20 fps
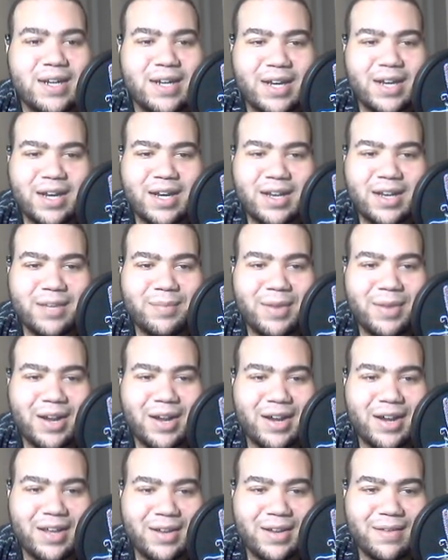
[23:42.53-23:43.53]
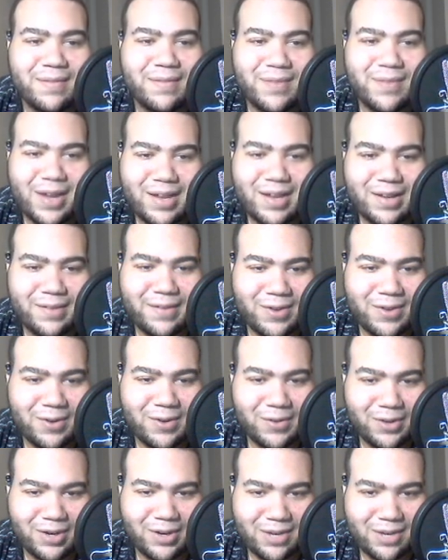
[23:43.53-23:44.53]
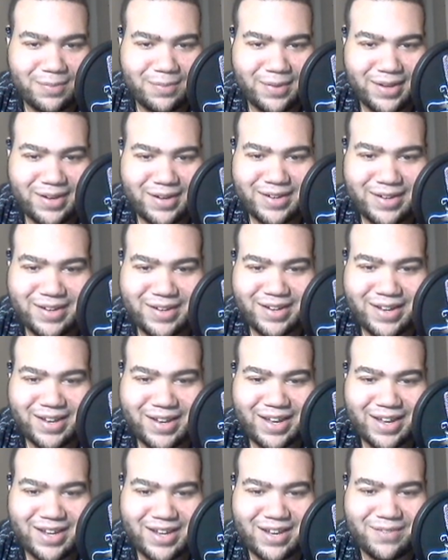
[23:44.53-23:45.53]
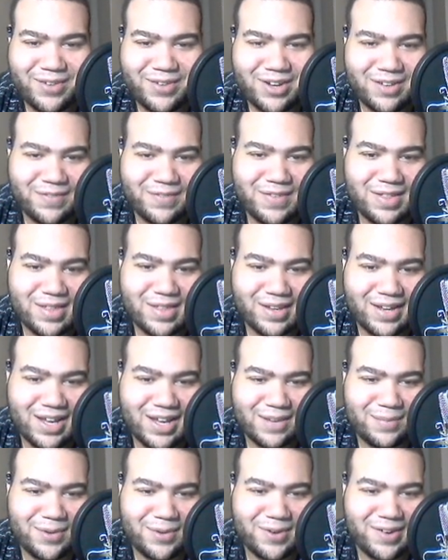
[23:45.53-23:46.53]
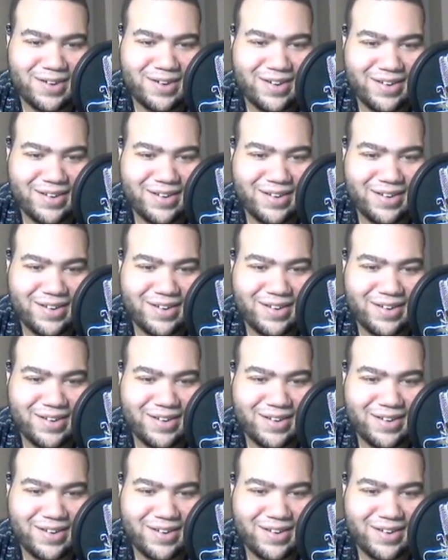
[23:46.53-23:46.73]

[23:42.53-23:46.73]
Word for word: Oh man, I love I love Golurk, but I love all of these a lot more.